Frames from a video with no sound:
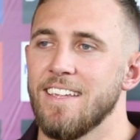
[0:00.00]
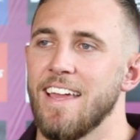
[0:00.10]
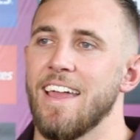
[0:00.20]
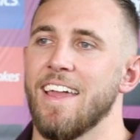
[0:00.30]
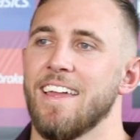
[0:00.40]

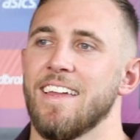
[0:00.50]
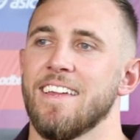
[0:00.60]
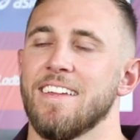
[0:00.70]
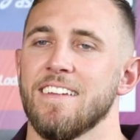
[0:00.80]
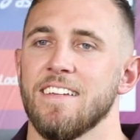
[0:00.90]
Yeah.
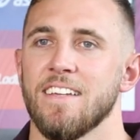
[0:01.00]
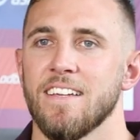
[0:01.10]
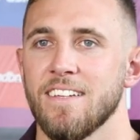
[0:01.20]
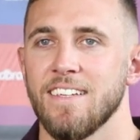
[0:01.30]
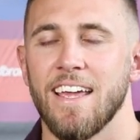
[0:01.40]

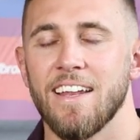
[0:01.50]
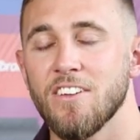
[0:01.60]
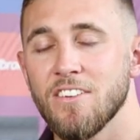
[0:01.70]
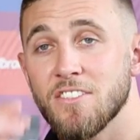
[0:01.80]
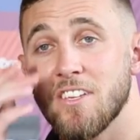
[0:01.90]
Yeah,
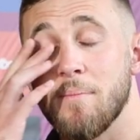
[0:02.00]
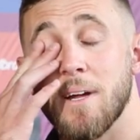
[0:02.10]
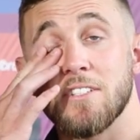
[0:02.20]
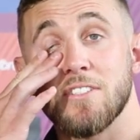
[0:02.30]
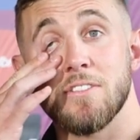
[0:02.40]
not so
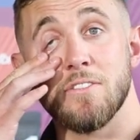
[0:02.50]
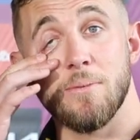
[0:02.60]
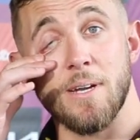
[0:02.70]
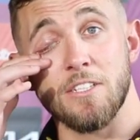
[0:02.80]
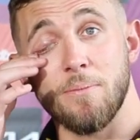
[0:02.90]
much,
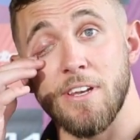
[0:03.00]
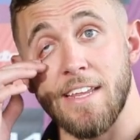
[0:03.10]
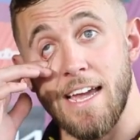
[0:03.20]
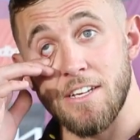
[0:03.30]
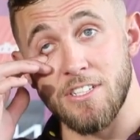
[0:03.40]
too much
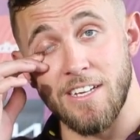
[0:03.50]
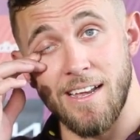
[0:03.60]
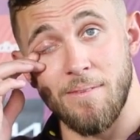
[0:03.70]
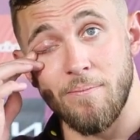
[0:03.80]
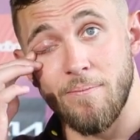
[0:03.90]
communication.
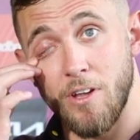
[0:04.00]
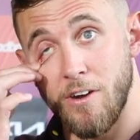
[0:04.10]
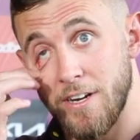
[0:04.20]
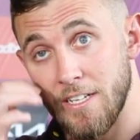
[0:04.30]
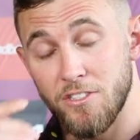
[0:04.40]
I
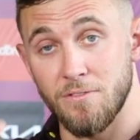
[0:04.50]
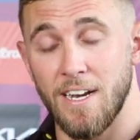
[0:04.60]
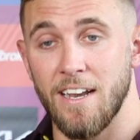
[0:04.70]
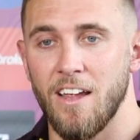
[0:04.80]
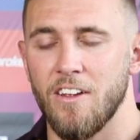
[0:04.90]
already knew
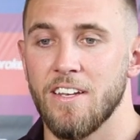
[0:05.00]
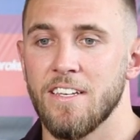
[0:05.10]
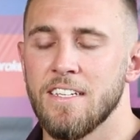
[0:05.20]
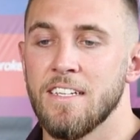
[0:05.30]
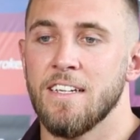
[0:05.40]
Renault,
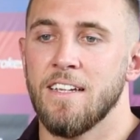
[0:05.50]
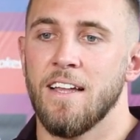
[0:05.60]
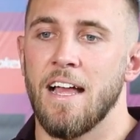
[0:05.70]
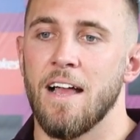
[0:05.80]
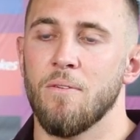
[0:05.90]

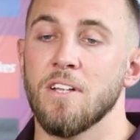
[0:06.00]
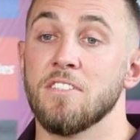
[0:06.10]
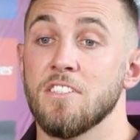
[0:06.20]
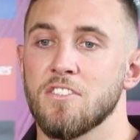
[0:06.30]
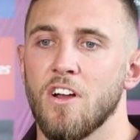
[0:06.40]
and
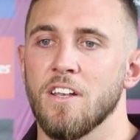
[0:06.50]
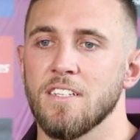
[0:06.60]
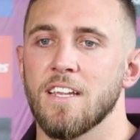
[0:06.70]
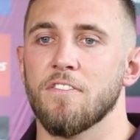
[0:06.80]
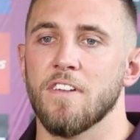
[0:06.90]
once he signed,
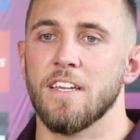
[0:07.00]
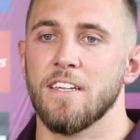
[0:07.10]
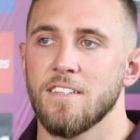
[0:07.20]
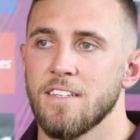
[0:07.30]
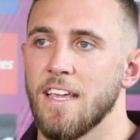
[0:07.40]
it
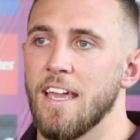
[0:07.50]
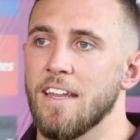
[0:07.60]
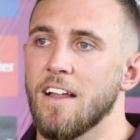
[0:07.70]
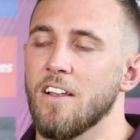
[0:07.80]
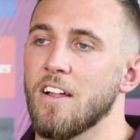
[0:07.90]
definitely, yeah,
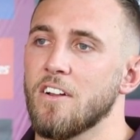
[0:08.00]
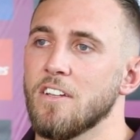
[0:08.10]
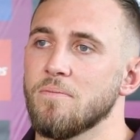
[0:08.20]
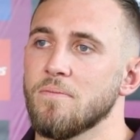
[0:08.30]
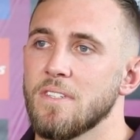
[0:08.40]
you know, like I,